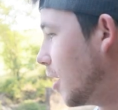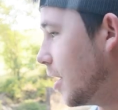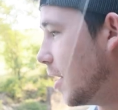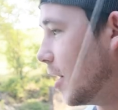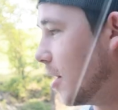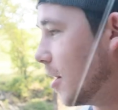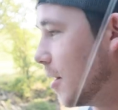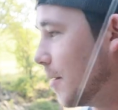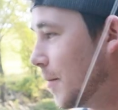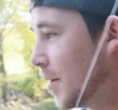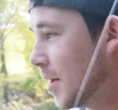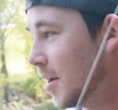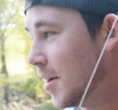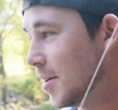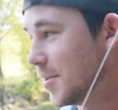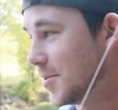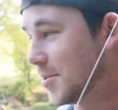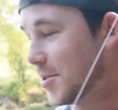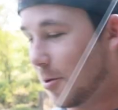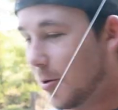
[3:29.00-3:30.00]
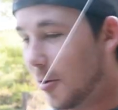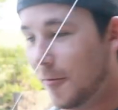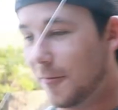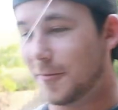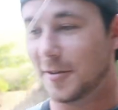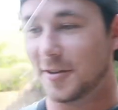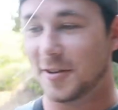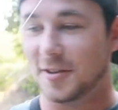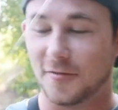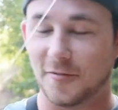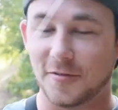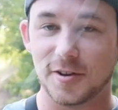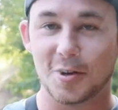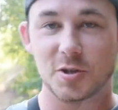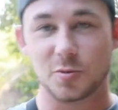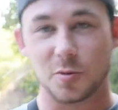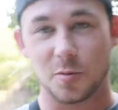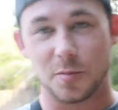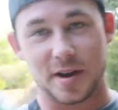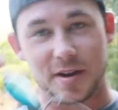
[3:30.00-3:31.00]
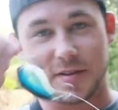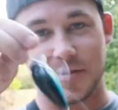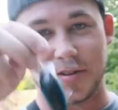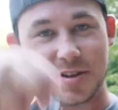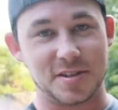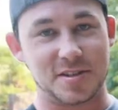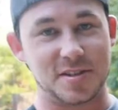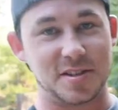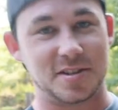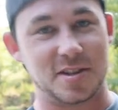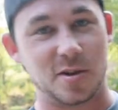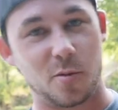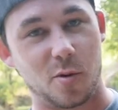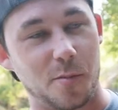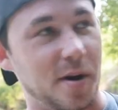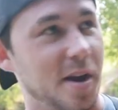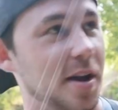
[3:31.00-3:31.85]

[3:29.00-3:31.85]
right here. So hopefully the fish will bite this since they weren't